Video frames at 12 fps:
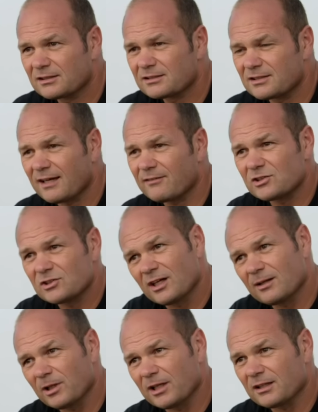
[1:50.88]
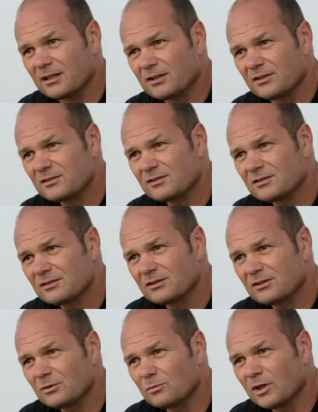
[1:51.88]
to have a job like this
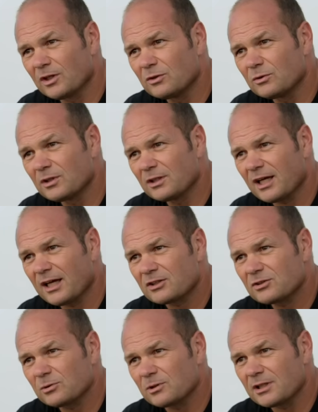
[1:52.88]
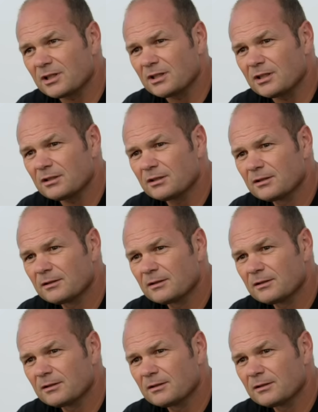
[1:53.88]
where you can actually